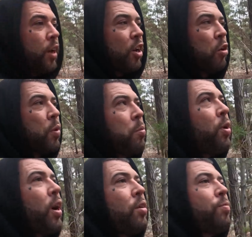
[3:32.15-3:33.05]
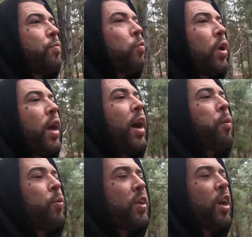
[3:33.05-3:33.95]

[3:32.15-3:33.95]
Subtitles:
And I remember when it happened,